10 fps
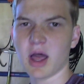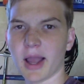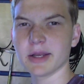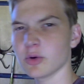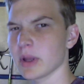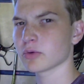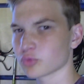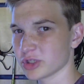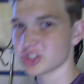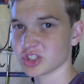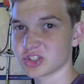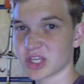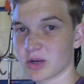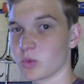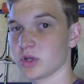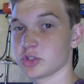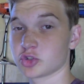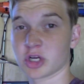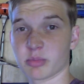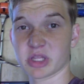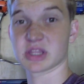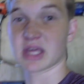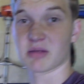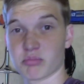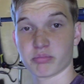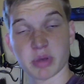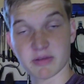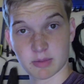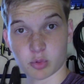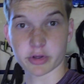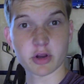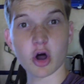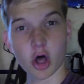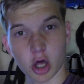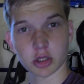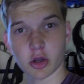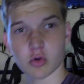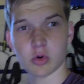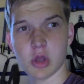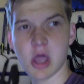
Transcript: I know I originally said I wanted to try to make that pivot point hollow,